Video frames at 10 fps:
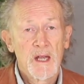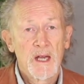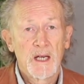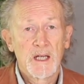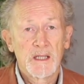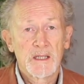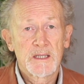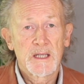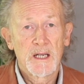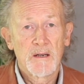and
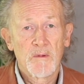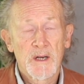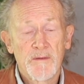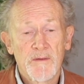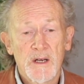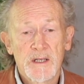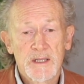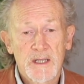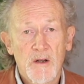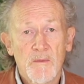what I found
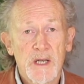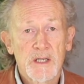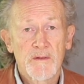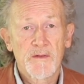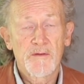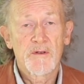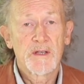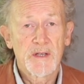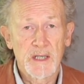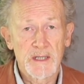is a combination of three
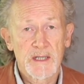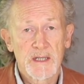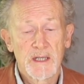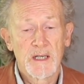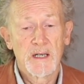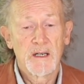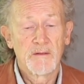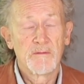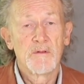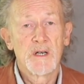things
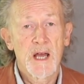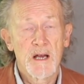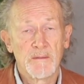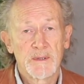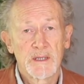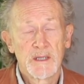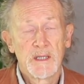have really helped.